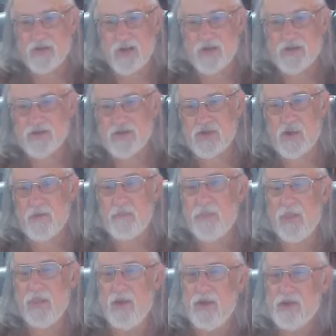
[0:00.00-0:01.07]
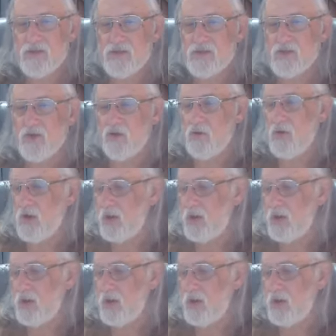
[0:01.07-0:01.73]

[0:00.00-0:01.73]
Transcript: tonight's show. So